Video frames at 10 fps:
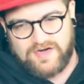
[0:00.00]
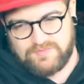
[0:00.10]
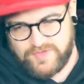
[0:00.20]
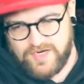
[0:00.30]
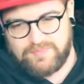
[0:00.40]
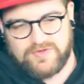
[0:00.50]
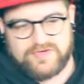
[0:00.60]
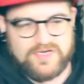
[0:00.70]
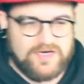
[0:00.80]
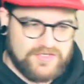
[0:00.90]
we
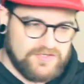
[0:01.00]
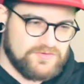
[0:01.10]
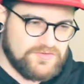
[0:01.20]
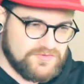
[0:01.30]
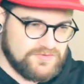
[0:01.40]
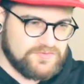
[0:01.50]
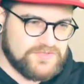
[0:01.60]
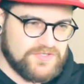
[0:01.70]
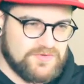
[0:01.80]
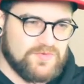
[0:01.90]
uploaded it onto YouTube,
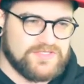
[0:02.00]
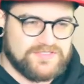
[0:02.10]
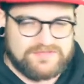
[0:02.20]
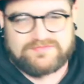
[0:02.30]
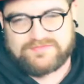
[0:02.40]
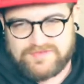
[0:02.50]
so it was